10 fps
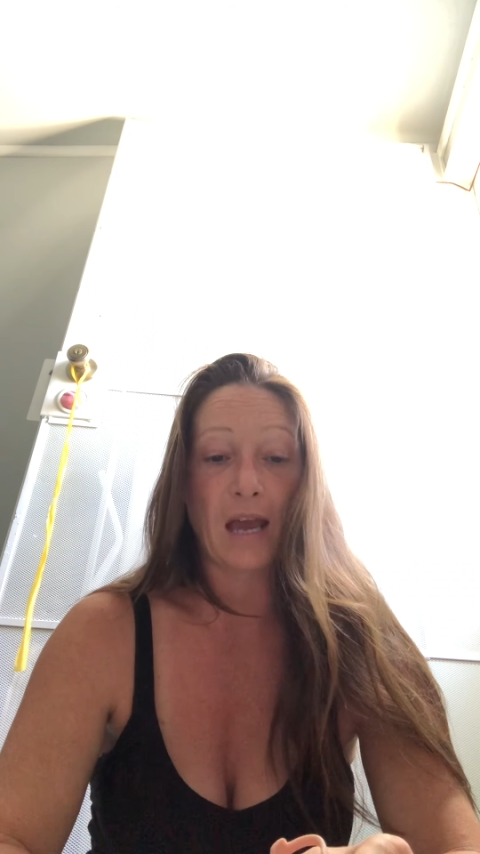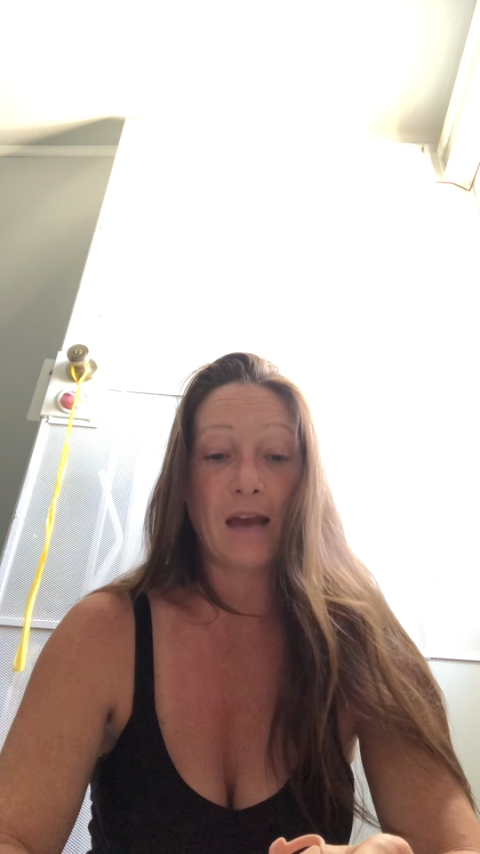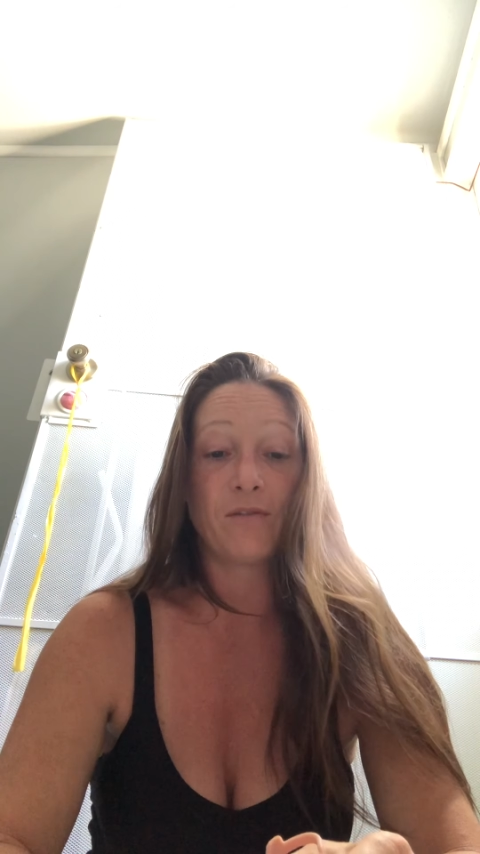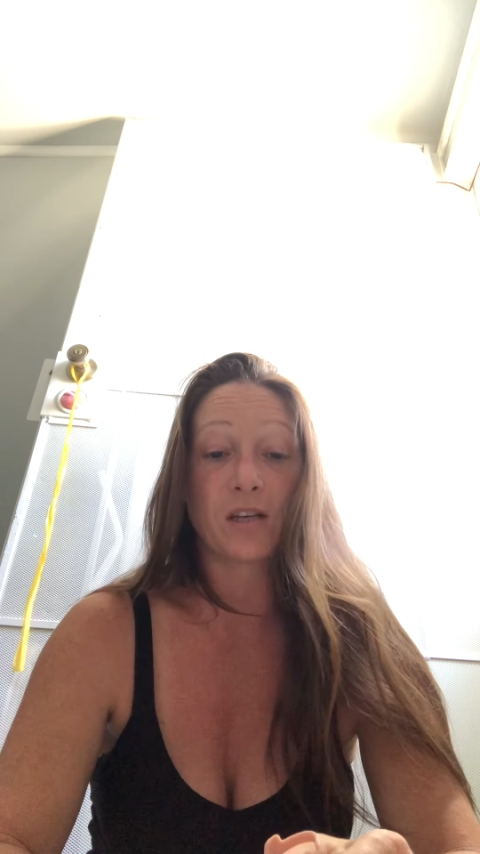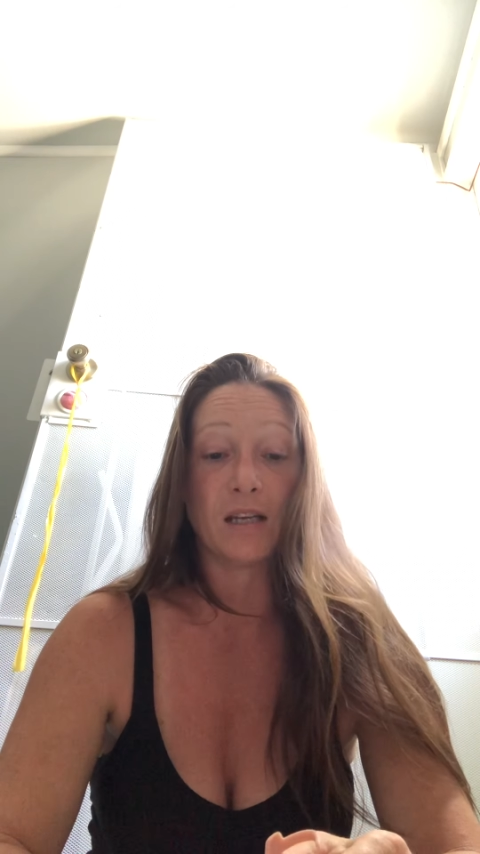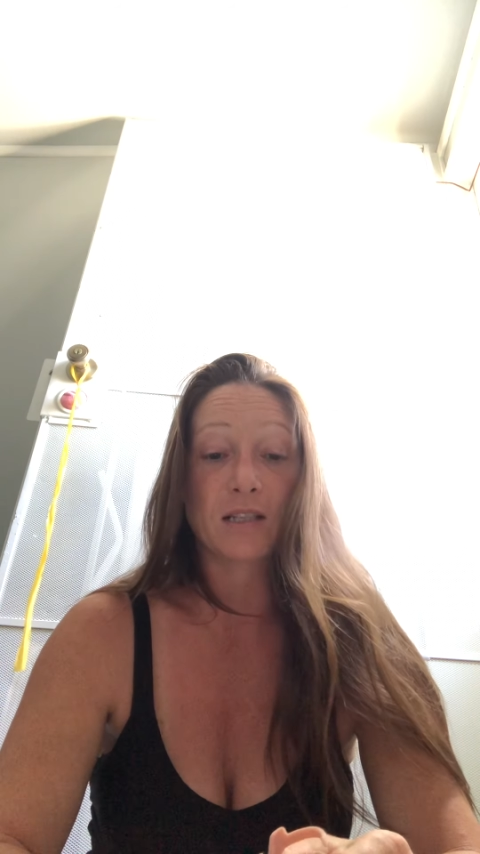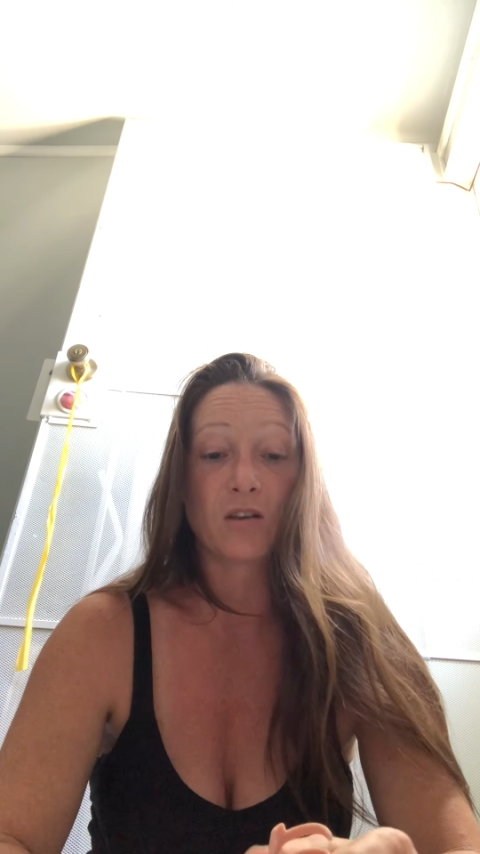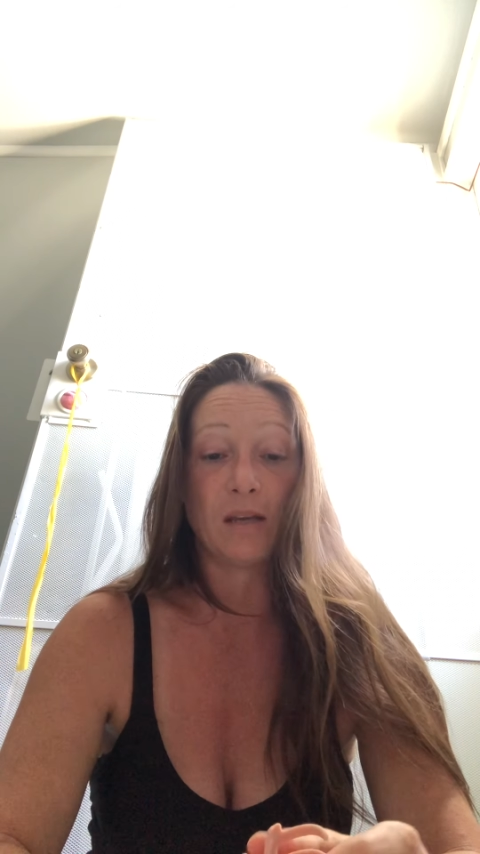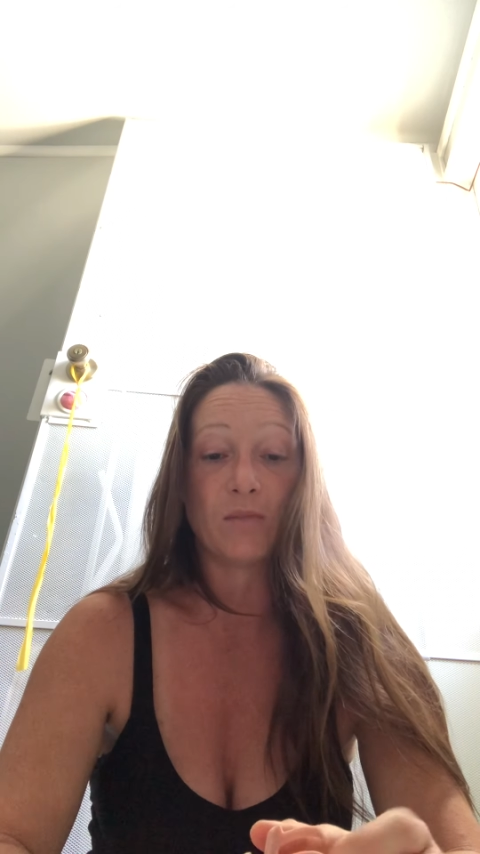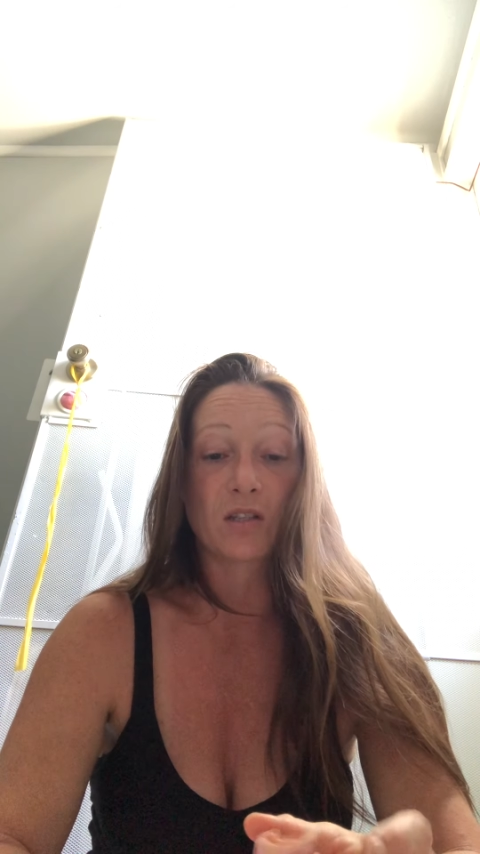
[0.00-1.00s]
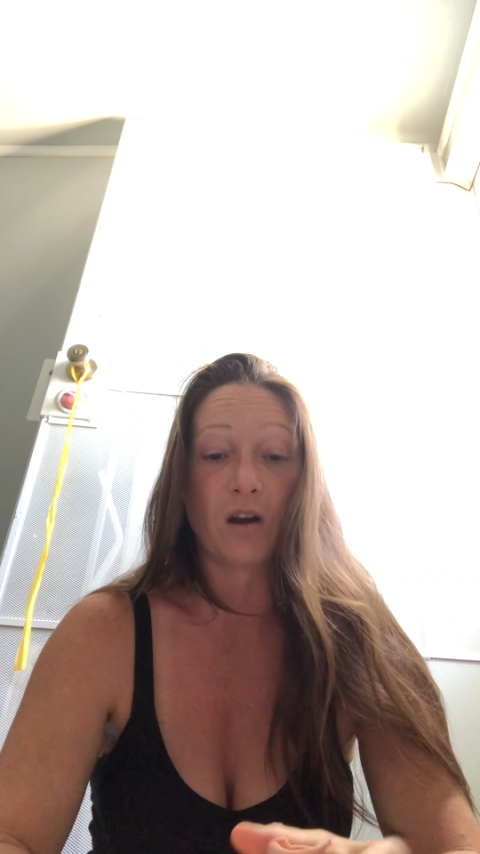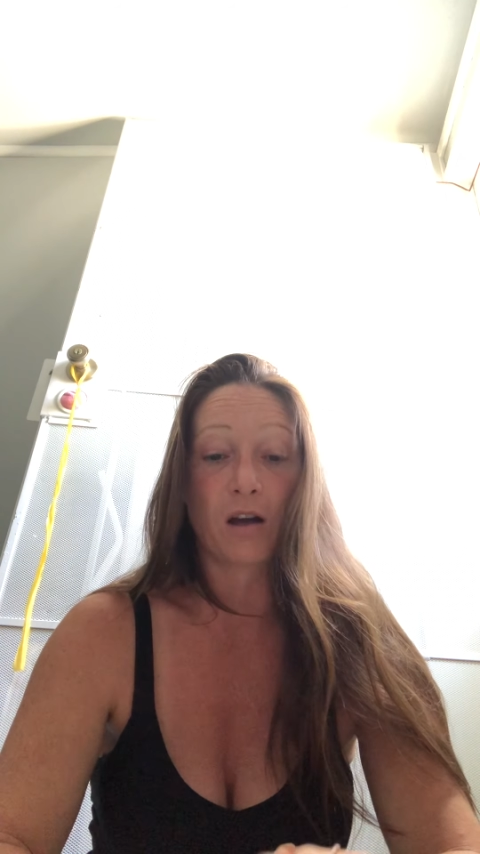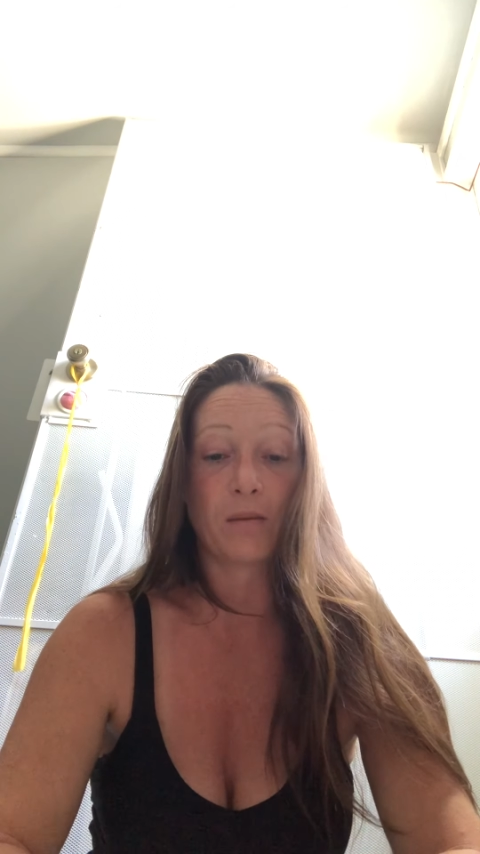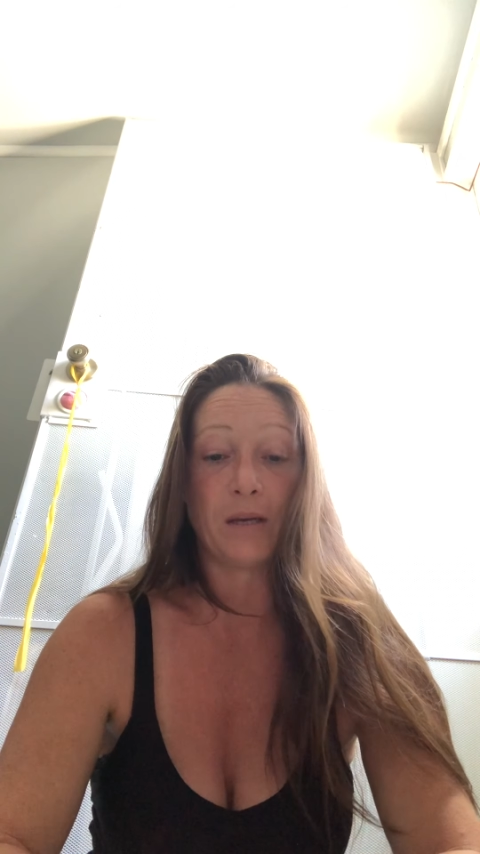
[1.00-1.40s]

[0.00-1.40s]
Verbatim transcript: advocates claim this dog could